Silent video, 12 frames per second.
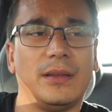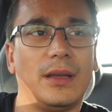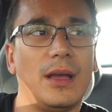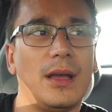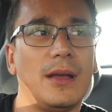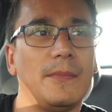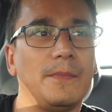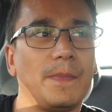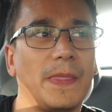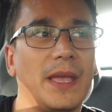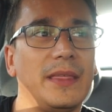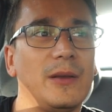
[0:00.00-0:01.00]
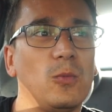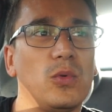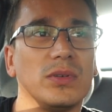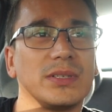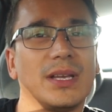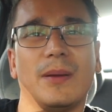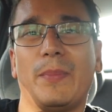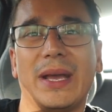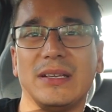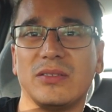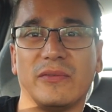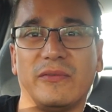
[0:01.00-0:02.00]
and then walked at a
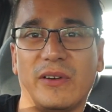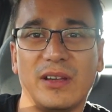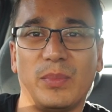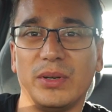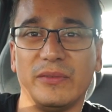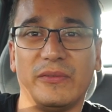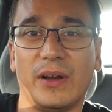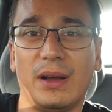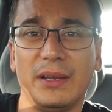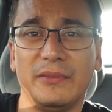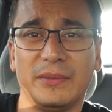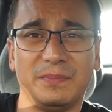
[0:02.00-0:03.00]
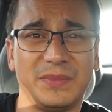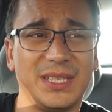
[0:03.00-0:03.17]
pace of 5.5.